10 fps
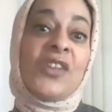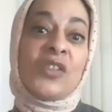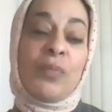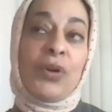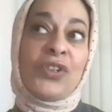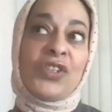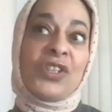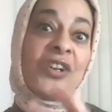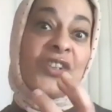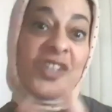this
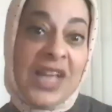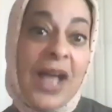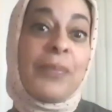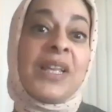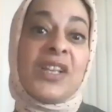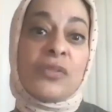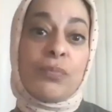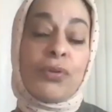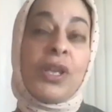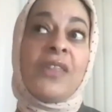person or stopping his
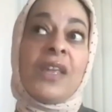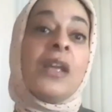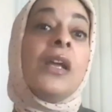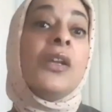breathing,